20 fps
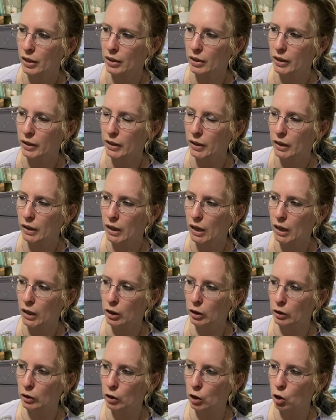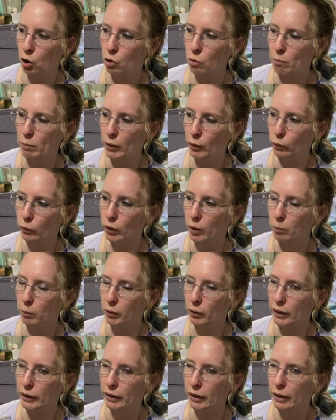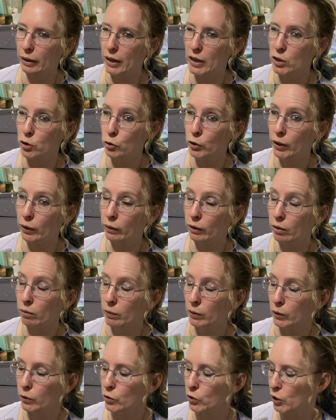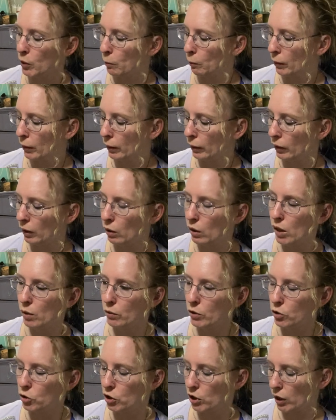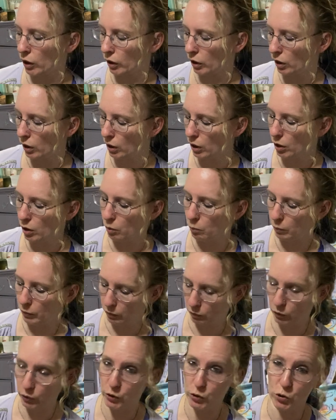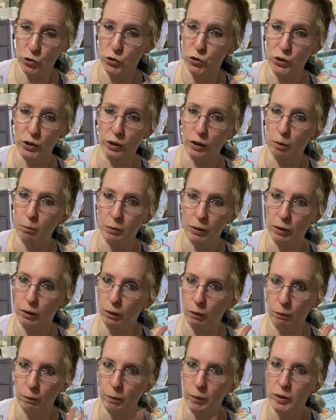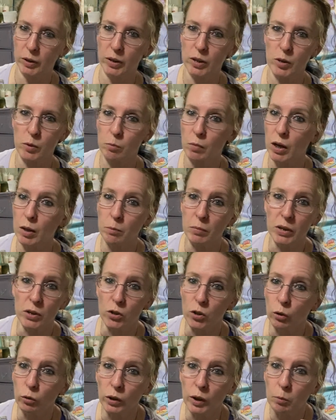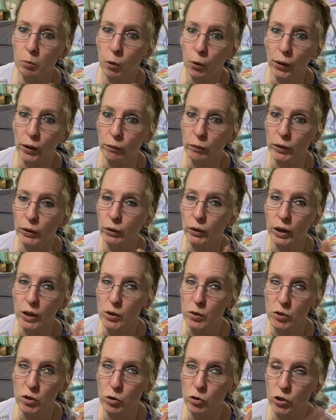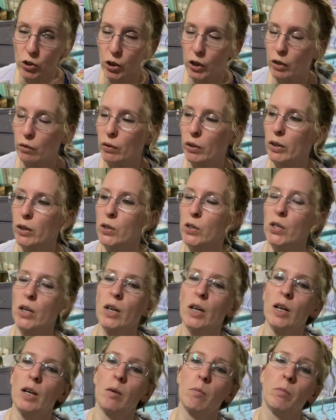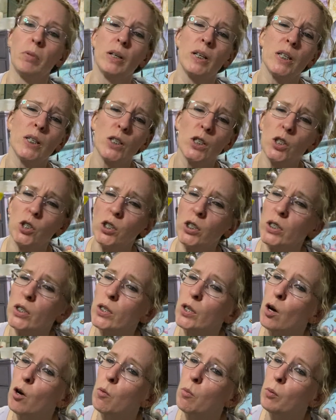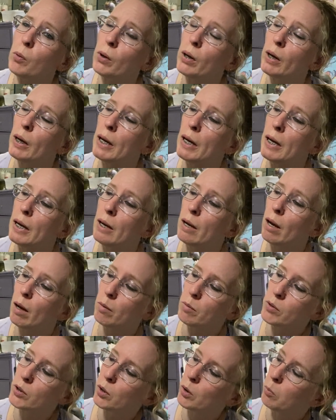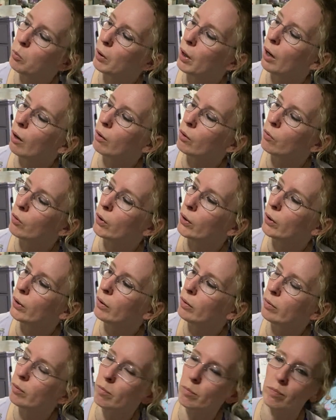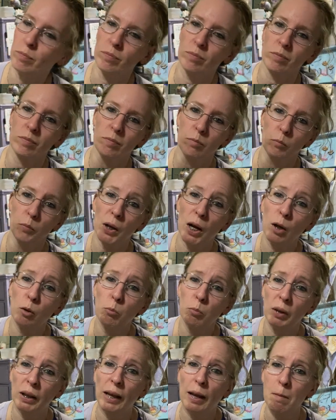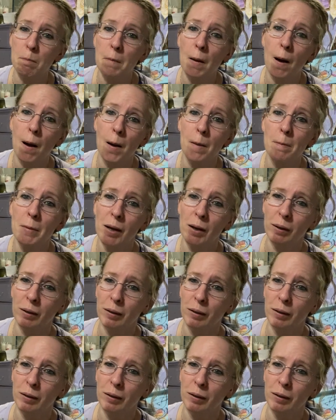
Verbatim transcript: thinking it had a low middle number, like the nitrate level or something. I'll have to check. If you're interested, let me know. This might be totally boring for you guys, so sorry if it is. But isn't she so pretty? I'm so proud of her. Proud plant mom.